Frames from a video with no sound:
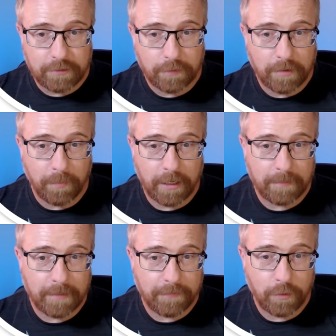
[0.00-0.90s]
So if the
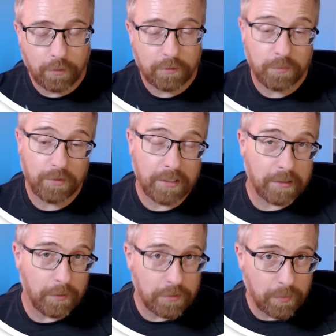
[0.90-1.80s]
bottom left corner is pretty
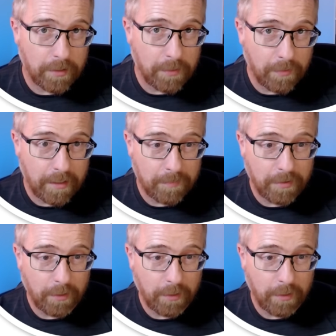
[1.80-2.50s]
close to where you want it,